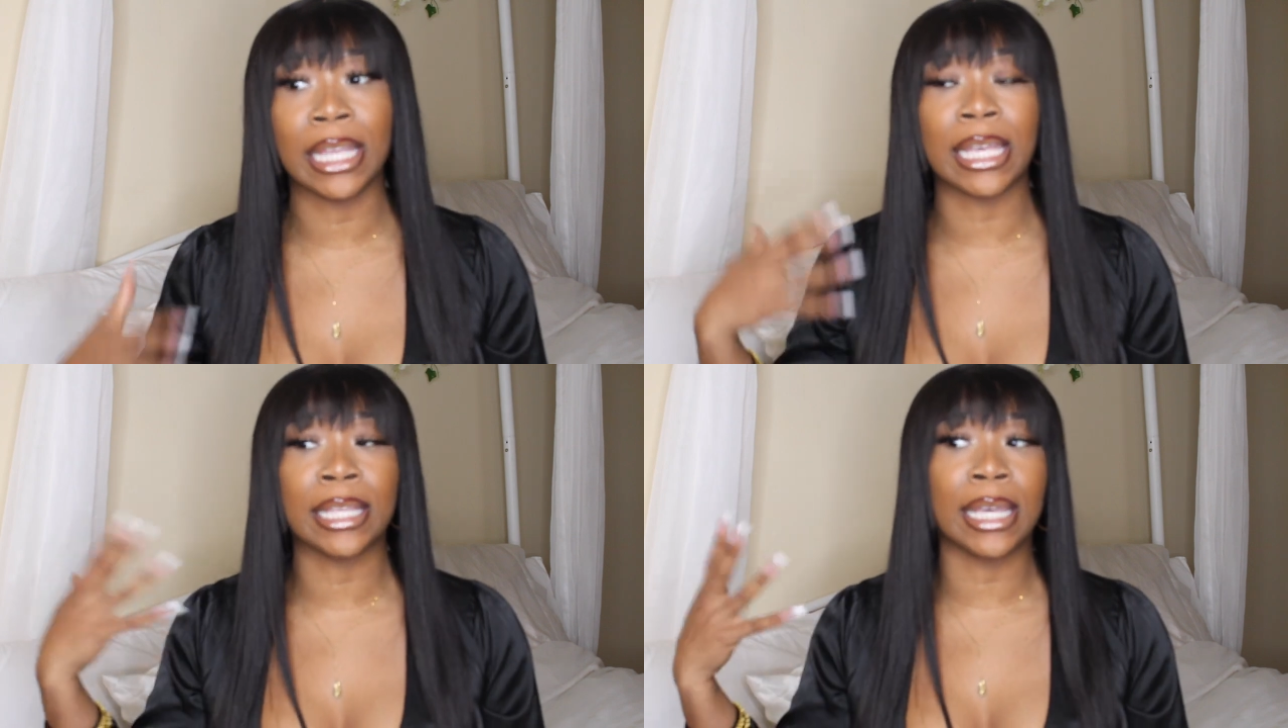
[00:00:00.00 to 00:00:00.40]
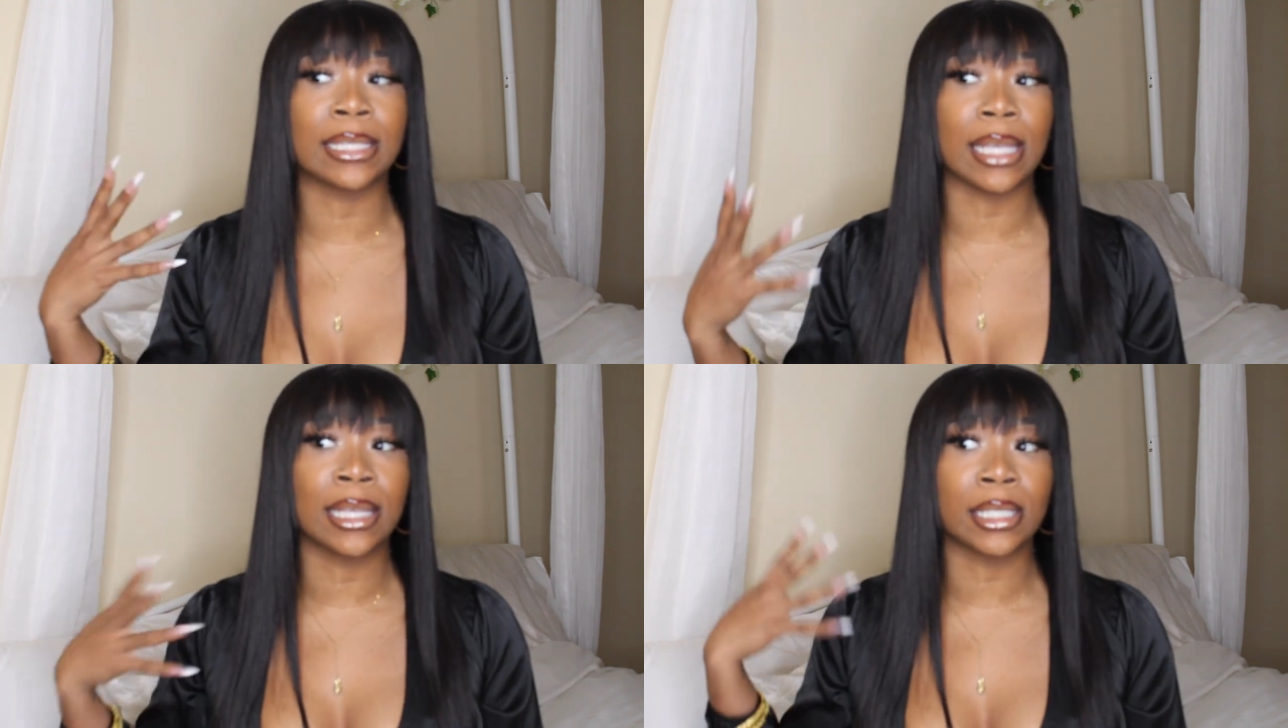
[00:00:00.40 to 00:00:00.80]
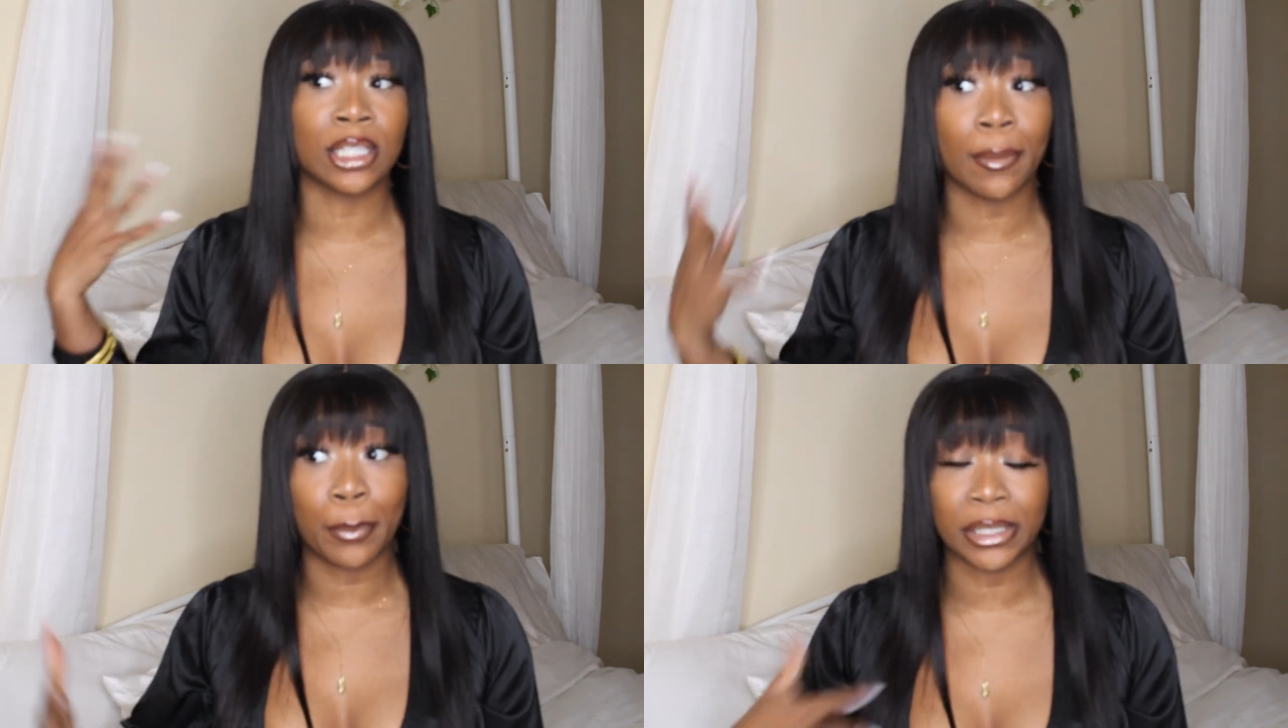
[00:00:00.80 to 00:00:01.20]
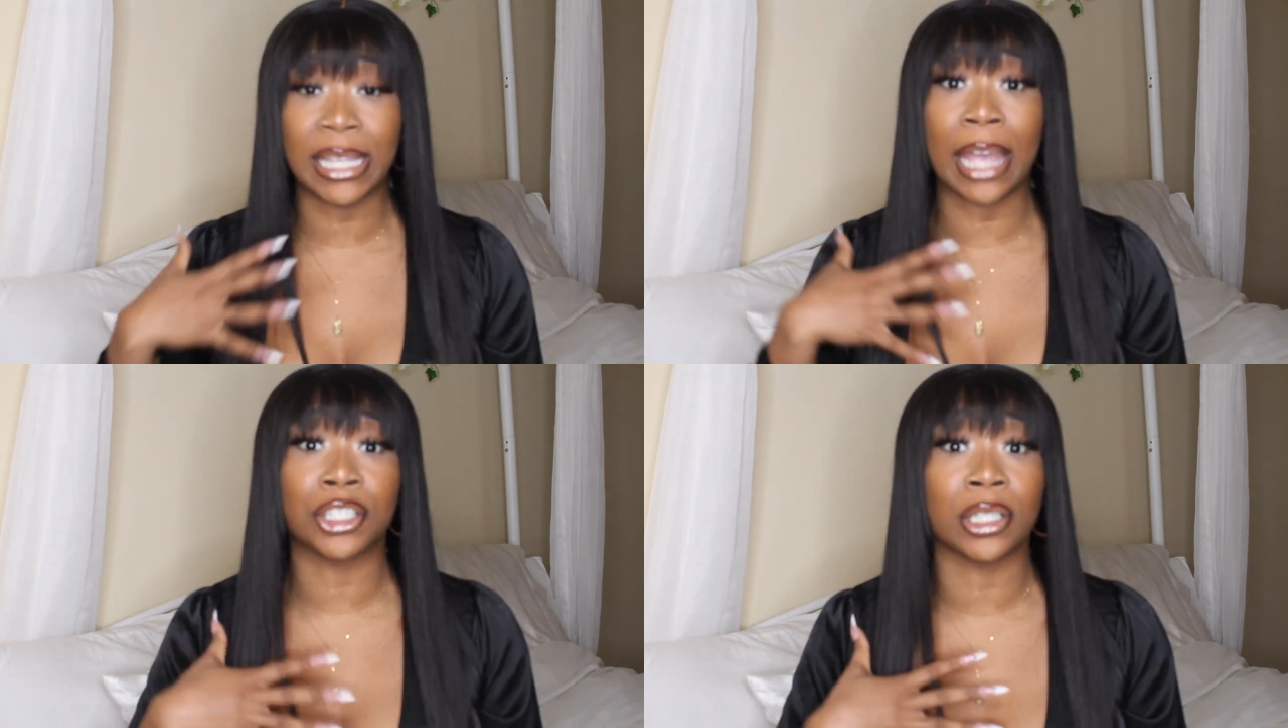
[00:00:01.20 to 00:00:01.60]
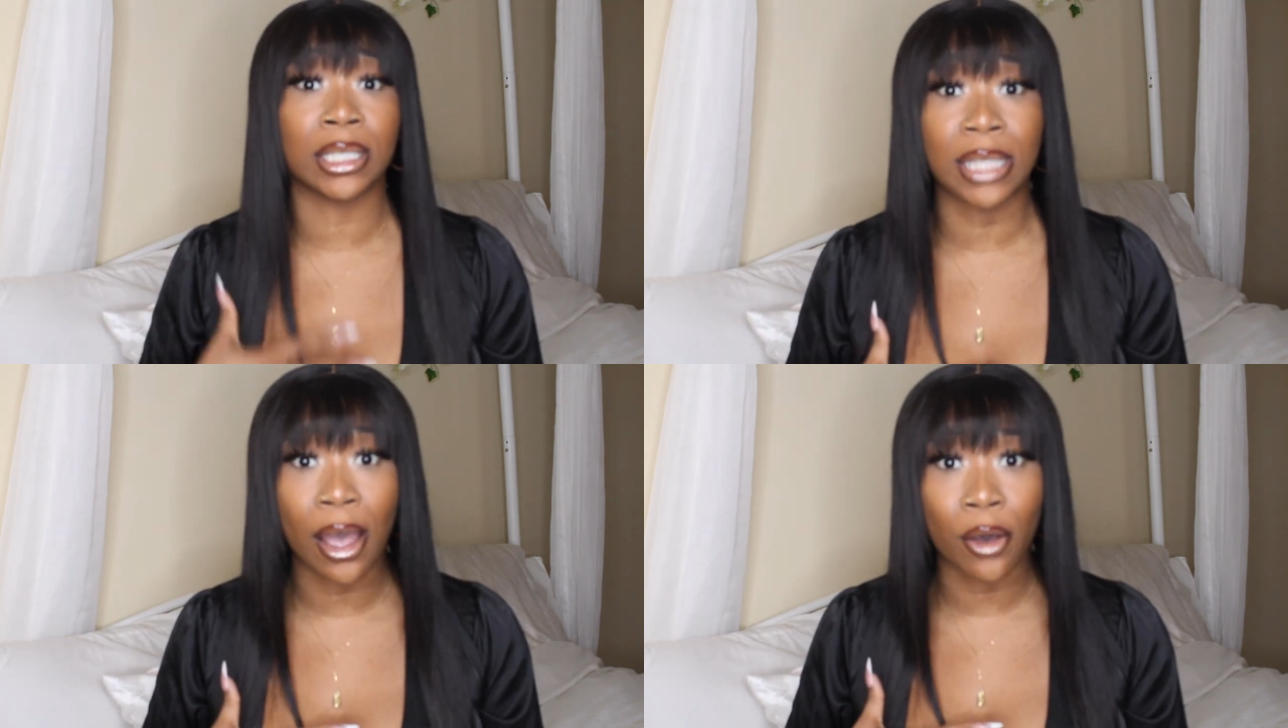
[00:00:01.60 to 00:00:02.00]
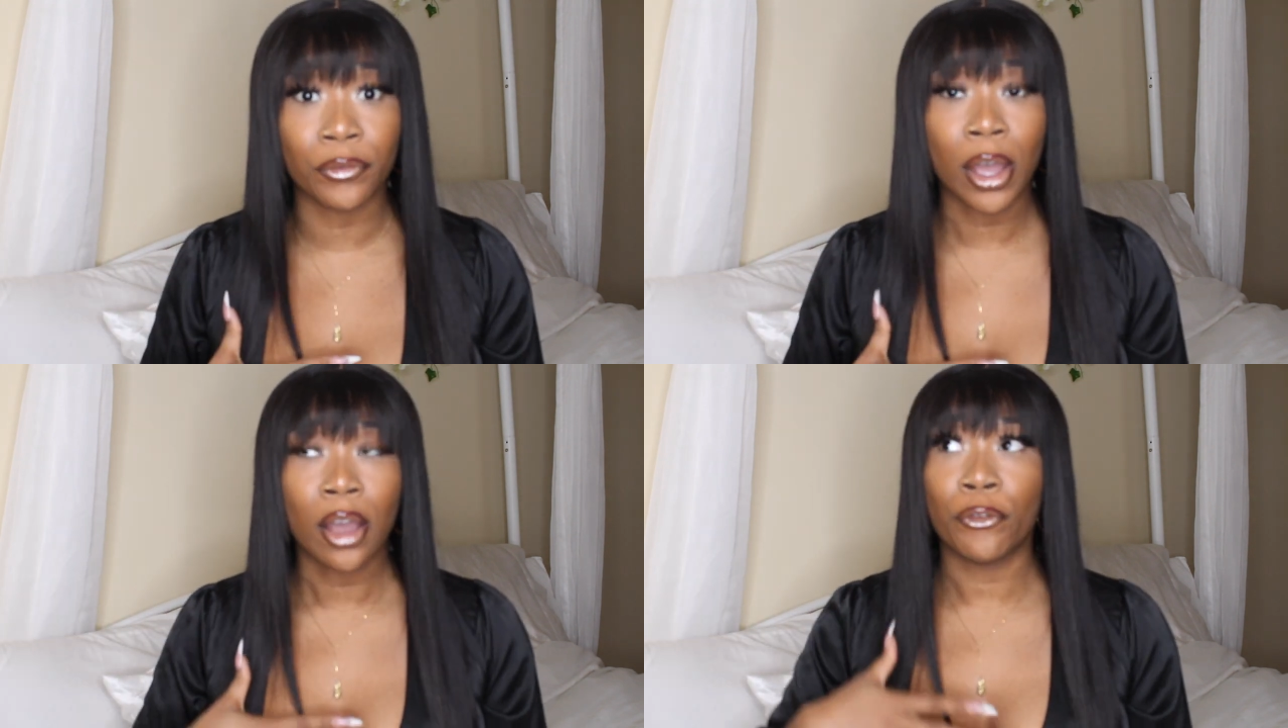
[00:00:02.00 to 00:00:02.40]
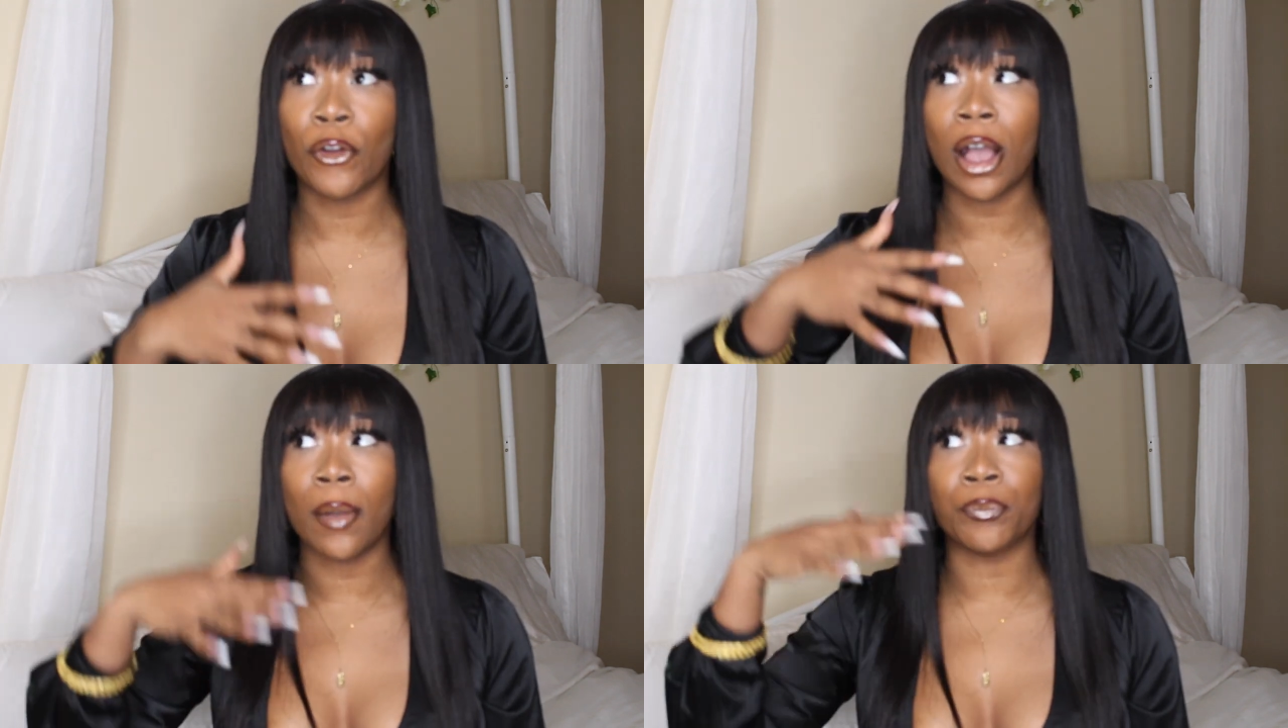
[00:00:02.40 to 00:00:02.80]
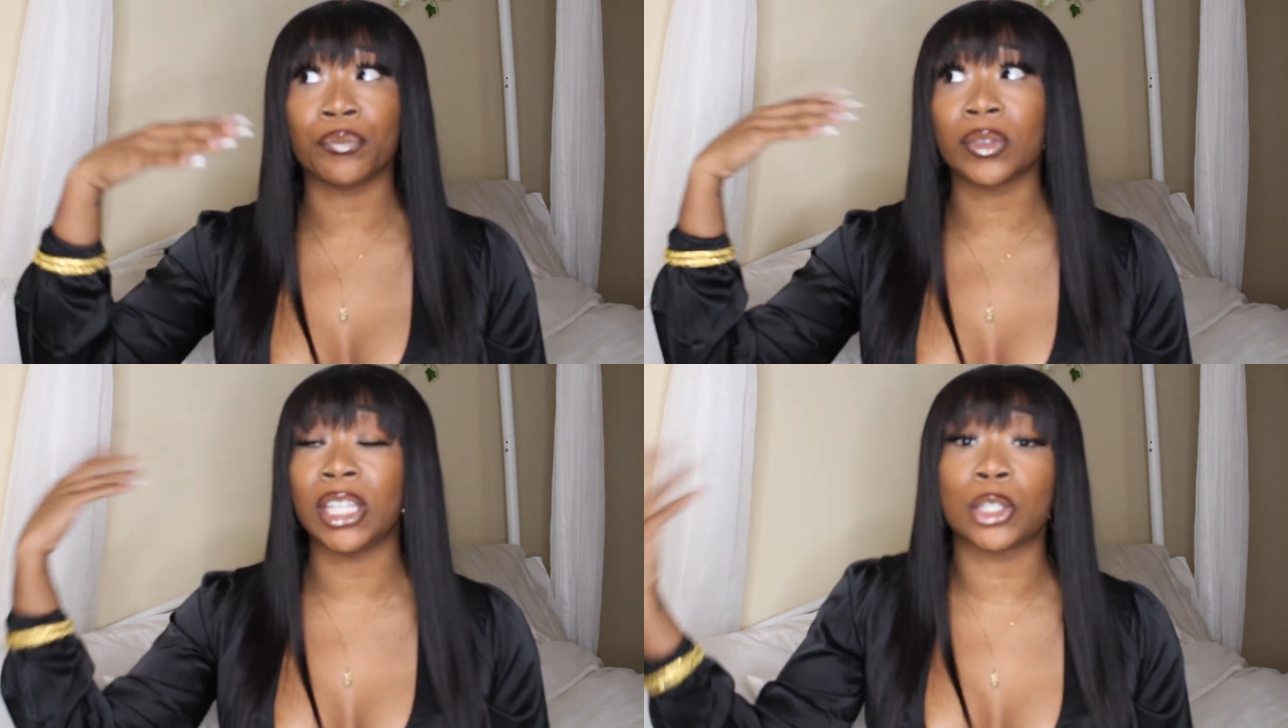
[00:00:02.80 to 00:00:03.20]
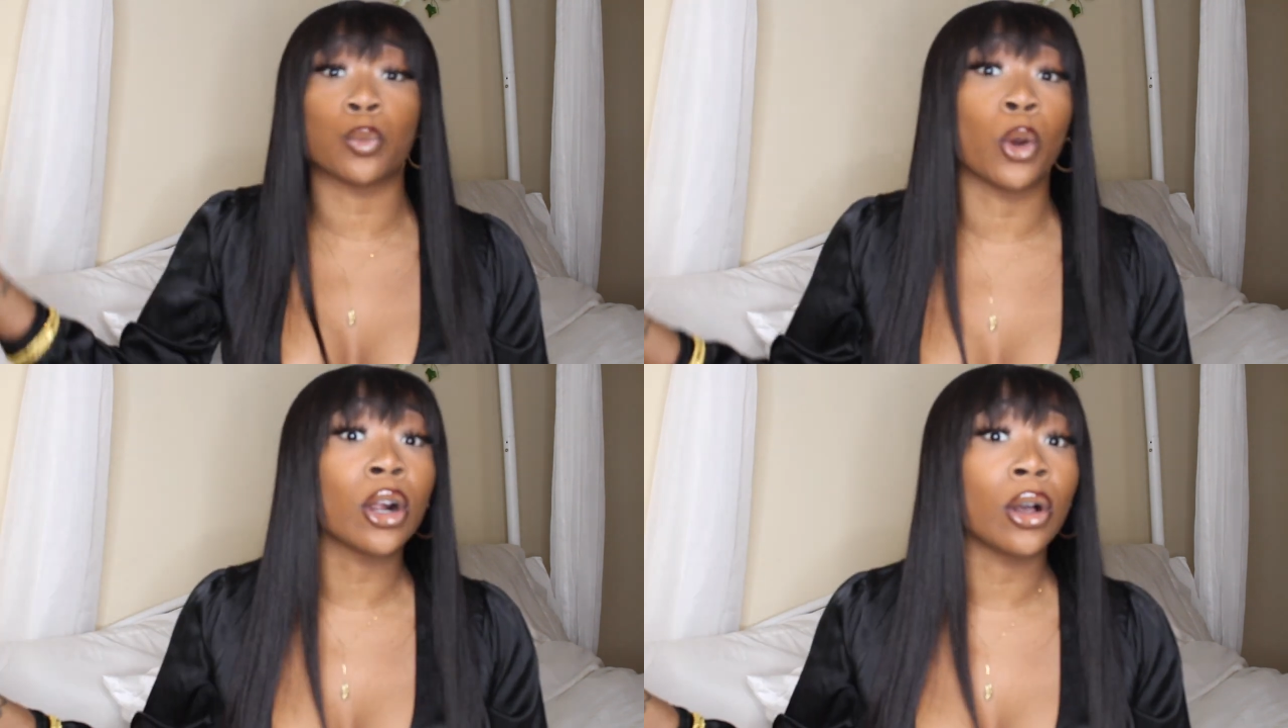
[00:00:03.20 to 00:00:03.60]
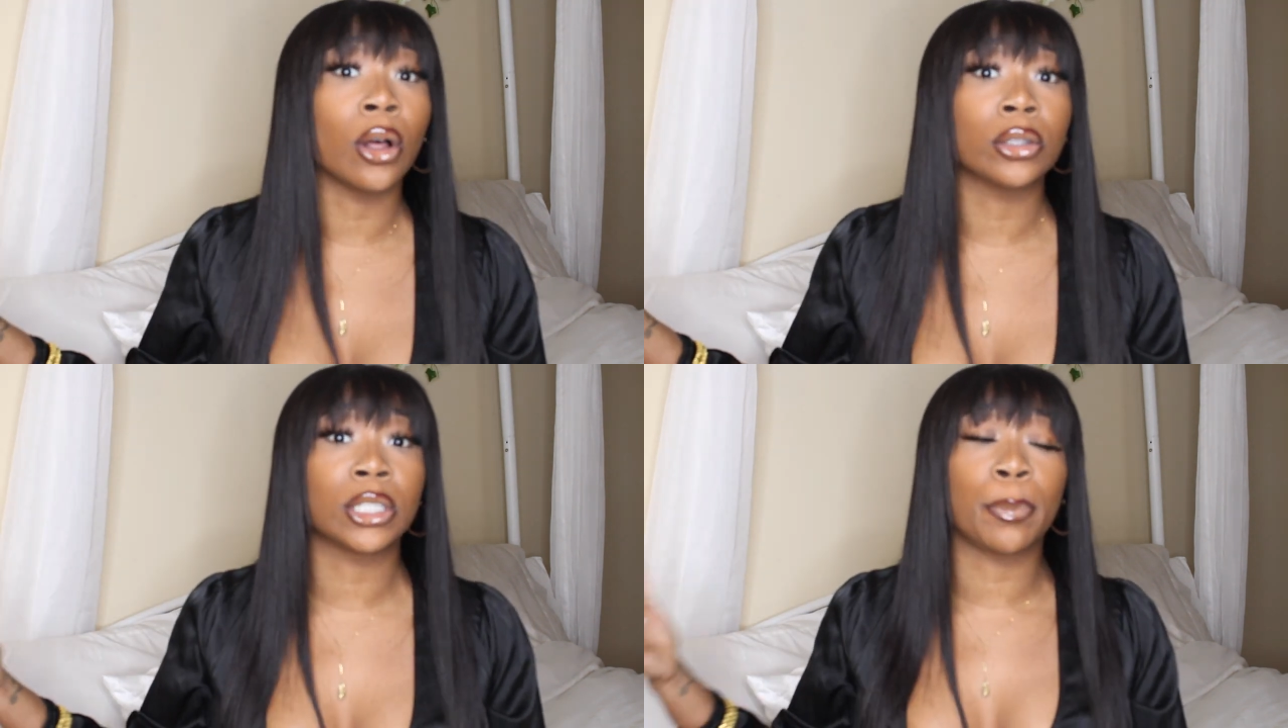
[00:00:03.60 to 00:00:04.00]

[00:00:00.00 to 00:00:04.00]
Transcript: It, it, it's, it's to protect yourself from this world,